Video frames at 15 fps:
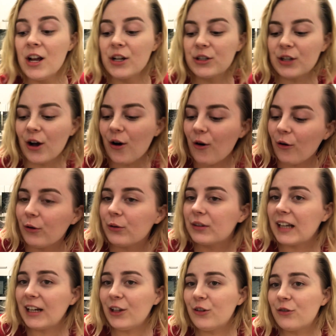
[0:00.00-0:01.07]
So
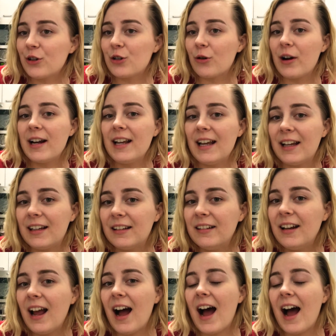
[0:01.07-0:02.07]
thank you for joining in.